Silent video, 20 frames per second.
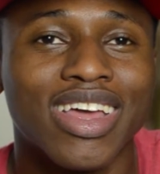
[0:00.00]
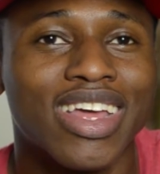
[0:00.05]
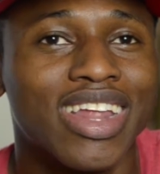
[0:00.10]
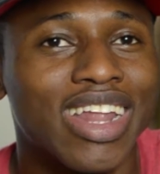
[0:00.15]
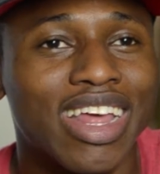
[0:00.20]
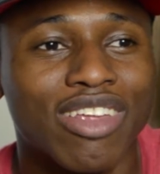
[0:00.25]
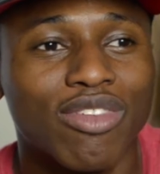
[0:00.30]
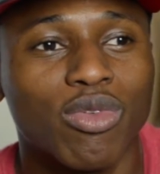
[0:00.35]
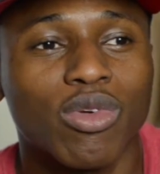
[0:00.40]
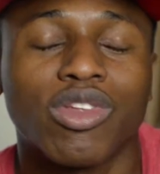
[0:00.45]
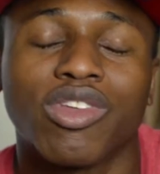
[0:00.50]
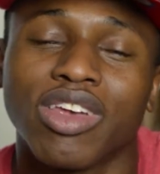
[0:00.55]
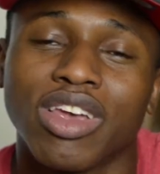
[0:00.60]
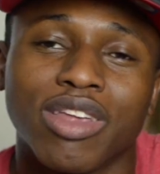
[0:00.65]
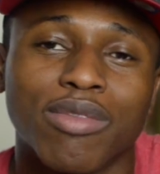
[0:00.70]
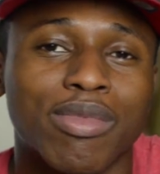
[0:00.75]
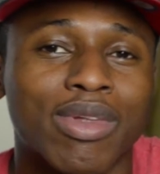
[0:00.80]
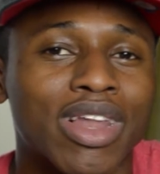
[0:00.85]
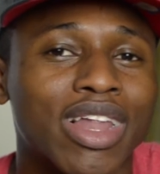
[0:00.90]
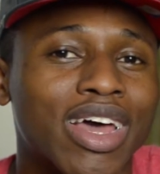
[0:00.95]
and that's what
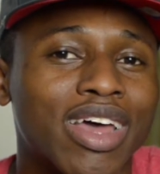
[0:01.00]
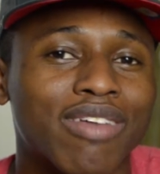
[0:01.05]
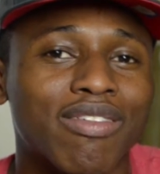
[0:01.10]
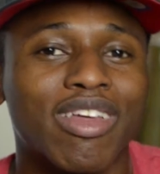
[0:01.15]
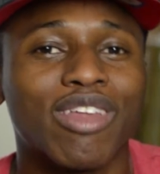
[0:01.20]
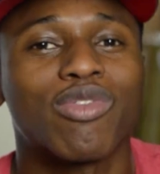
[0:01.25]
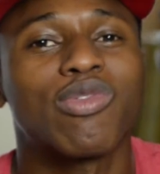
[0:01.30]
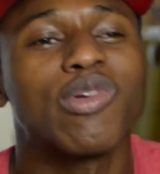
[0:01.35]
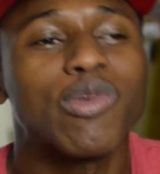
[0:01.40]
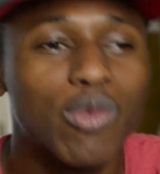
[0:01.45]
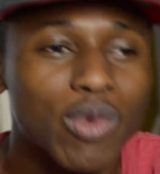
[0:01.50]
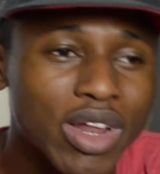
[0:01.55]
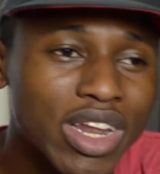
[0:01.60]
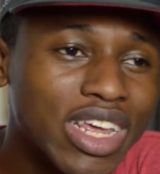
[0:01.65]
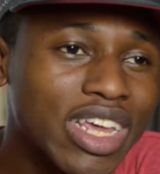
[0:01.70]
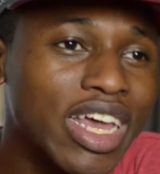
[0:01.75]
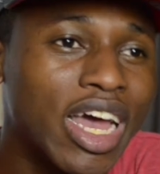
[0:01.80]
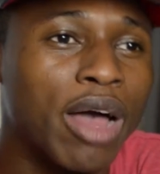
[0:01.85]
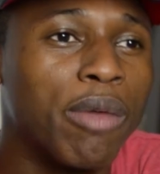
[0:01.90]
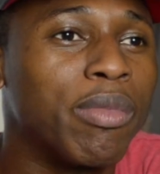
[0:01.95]
changed my life. That's what
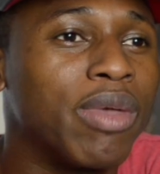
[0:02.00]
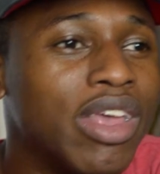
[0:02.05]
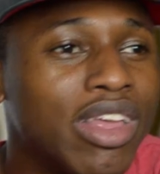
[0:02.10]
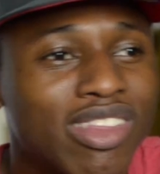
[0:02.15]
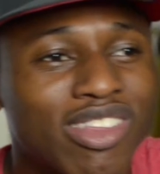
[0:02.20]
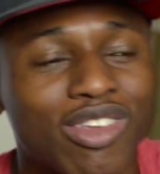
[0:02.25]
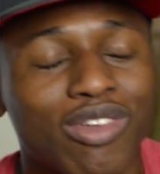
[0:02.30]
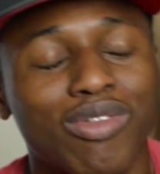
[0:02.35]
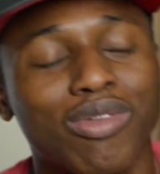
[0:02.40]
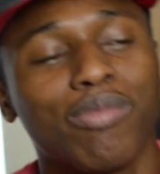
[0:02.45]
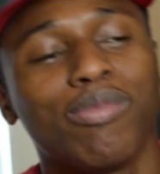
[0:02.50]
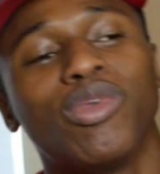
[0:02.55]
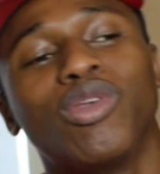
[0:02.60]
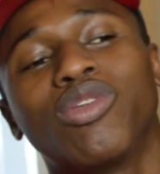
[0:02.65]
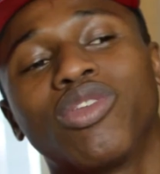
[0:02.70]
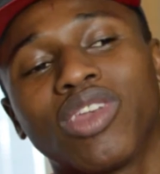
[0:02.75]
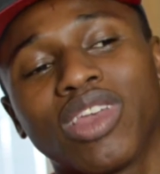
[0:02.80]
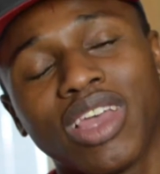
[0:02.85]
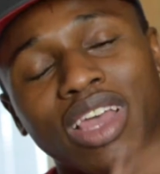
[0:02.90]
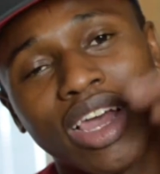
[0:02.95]
really got me into the
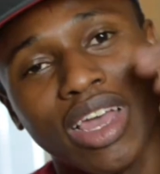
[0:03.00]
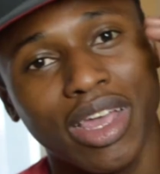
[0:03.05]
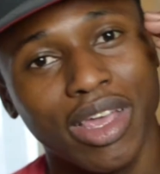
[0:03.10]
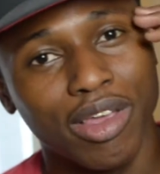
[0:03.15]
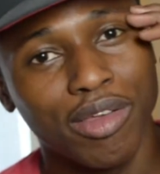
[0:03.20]
music game.